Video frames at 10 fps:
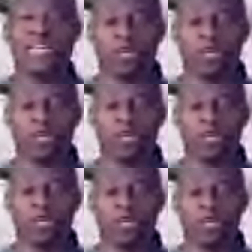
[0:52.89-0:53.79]
to share
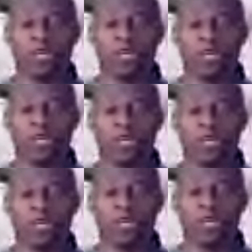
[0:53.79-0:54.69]
some
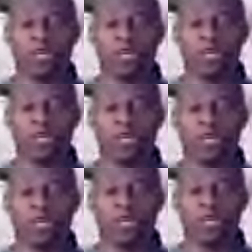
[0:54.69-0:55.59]
to let you
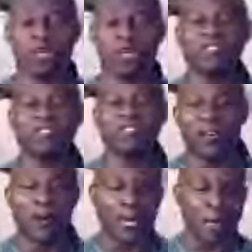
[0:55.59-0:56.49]
know the
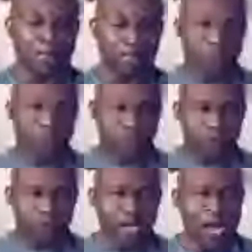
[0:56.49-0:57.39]
virus. Okay.
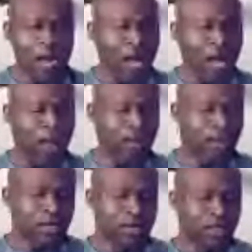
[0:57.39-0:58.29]

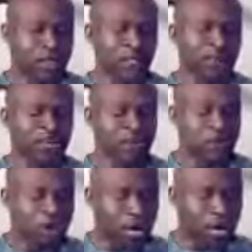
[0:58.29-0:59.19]
This video, I'm
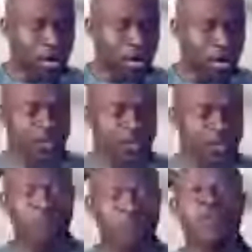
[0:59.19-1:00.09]
gonna read off some
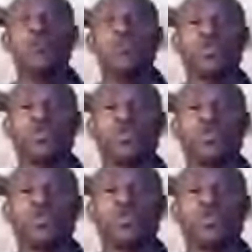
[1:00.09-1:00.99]
notes
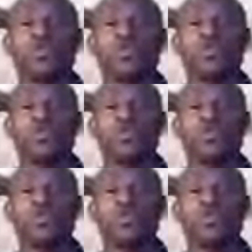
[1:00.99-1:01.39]
and